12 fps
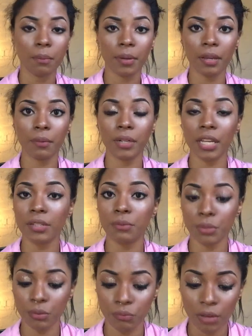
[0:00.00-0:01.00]
But when I
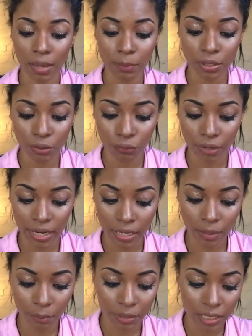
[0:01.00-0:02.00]
was able to
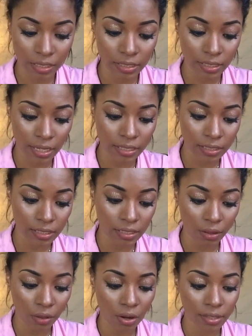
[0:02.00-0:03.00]
write complete sentences
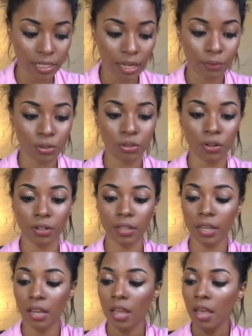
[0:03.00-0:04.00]
and thoughts, I was journaling.